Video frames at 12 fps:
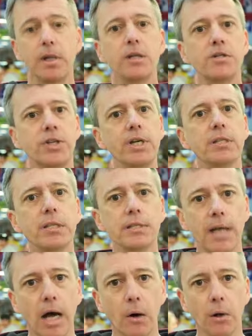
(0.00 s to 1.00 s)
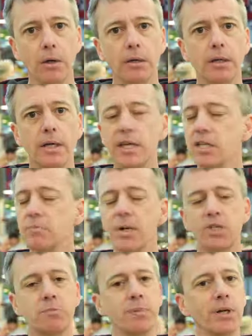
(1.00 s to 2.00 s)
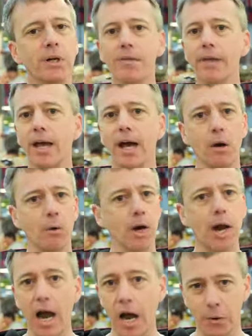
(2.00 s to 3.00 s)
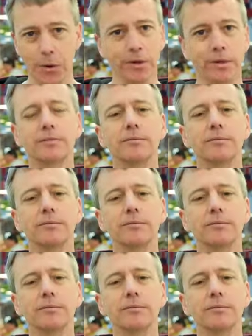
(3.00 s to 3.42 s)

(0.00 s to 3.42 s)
Jesus' hour is much bigger than our hour.